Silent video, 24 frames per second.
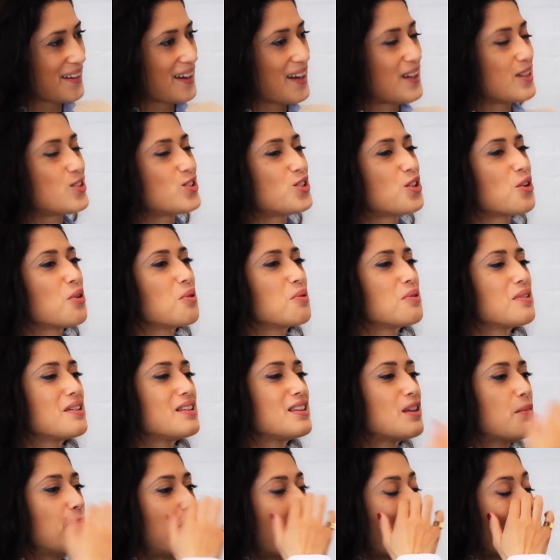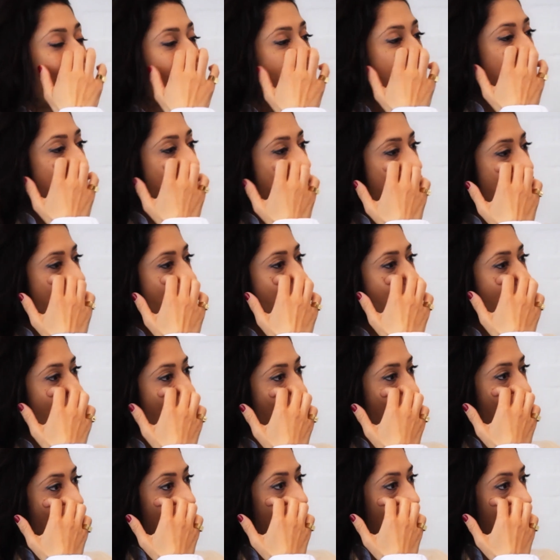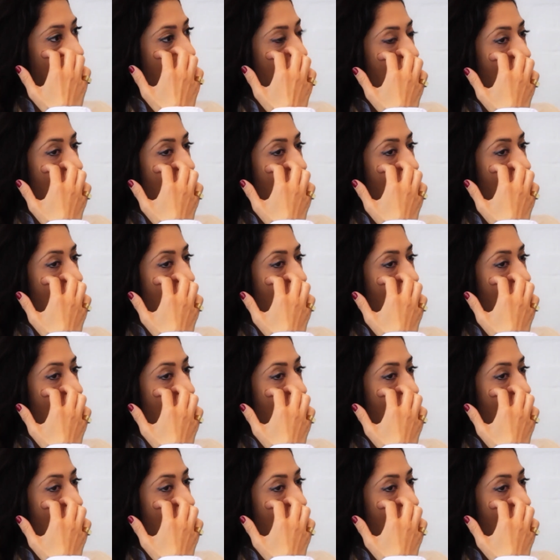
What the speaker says: And so the balance has to be correct.